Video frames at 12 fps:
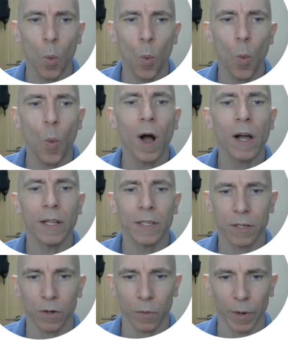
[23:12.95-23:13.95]

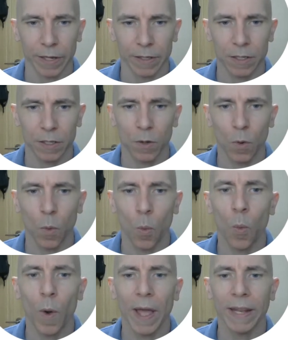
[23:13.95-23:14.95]
Was great.
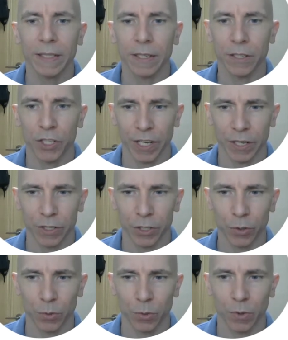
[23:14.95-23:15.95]
Went to
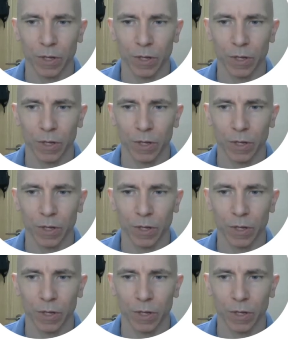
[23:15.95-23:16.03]
Jeju.